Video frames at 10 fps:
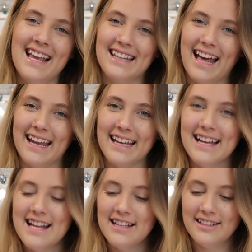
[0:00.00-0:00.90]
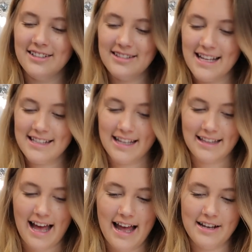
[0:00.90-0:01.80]
and like little things
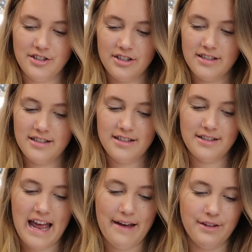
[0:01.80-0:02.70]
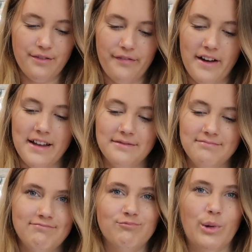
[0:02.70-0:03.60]
like that, and just having
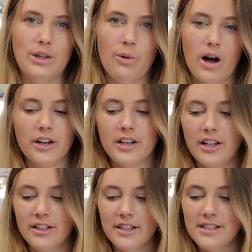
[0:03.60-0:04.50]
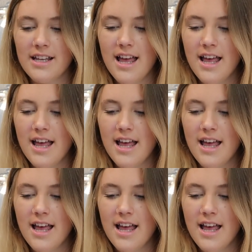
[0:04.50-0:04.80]
fun with the watercolors.